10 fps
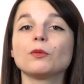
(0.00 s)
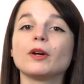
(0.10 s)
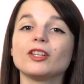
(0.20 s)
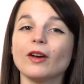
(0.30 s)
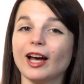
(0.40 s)

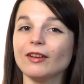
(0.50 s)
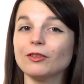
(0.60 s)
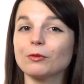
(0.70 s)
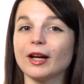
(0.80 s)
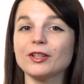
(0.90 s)
When you have
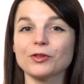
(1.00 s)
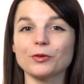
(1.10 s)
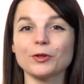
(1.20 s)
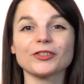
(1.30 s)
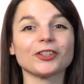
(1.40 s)
the right
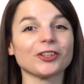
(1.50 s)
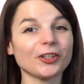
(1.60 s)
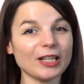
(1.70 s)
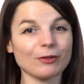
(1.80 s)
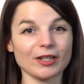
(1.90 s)
tools and
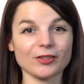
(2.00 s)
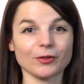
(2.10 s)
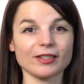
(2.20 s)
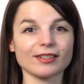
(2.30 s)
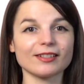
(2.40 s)
learning
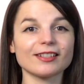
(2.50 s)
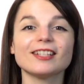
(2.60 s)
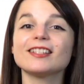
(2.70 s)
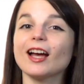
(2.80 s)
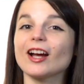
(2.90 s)
resources,
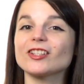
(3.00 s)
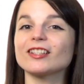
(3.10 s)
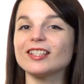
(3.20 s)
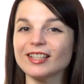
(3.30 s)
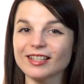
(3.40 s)
it's
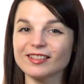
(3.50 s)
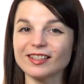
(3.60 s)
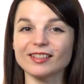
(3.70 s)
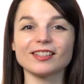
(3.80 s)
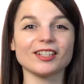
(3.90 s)
actually
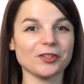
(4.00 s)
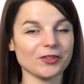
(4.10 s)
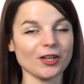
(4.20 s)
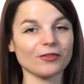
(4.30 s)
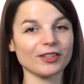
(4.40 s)
easy to teach
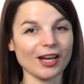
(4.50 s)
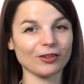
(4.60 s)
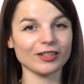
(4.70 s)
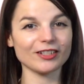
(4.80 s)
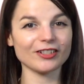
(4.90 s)
yourself a
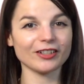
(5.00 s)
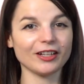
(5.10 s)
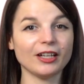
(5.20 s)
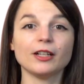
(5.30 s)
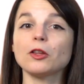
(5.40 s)
language.
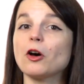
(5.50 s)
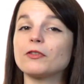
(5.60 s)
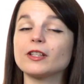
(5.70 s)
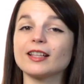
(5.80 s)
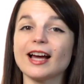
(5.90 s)

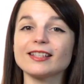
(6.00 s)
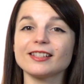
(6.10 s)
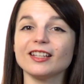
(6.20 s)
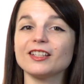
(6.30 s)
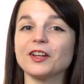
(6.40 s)
Over the last
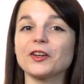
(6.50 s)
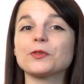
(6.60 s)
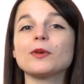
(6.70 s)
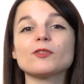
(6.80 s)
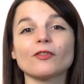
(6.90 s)
10
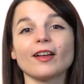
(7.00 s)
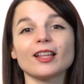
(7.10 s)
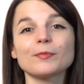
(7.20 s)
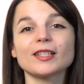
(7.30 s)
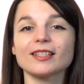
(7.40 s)
years, we've
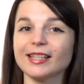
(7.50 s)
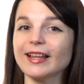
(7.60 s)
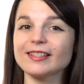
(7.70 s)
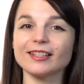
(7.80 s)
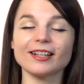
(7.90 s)
developed,
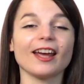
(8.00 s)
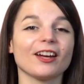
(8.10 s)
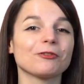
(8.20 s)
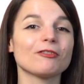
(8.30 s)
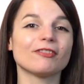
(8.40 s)
tested,
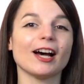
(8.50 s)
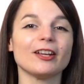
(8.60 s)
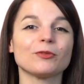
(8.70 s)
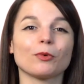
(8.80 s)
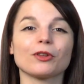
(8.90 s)
and
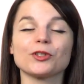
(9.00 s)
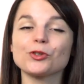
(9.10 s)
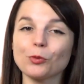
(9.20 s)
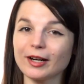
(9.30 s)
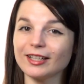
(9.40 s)
refined more than
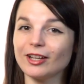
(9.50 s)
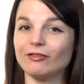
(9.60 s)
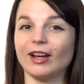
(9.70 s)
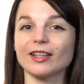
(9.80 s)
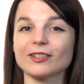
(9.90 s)
20
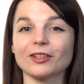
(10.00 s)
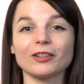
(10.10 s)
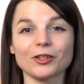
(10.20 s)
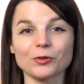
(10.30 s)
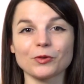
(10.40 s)
advanced
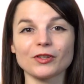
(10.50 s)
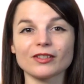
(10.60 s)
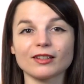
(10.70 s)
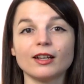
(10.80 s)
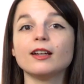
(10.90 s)
learning
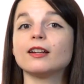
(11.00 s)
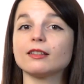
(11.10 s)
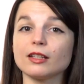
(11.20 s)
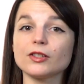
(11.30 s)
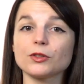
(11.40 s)
tools.
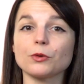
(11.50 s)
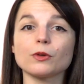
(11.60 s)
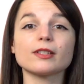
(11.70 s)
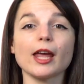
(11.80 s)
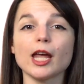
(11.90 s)
These
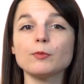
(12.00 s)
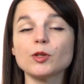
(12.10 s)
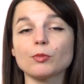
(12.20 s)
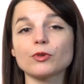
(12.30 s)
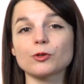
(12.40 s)
tools aim
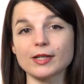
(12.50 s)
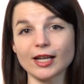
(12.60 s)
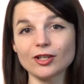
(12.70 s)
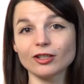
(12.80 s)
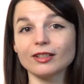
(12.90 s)
to boost
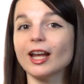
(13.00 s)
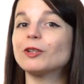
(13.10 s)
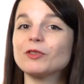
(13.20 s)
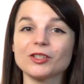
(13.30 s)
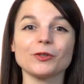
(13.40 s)
retention
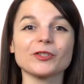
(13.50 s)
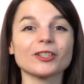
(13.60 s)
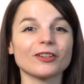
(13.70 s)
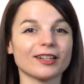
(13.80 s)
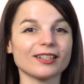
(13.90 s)
and
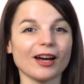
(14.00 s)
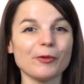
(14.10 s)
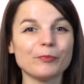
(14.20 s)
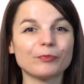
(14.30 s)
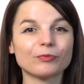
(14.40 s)
reduce learning time.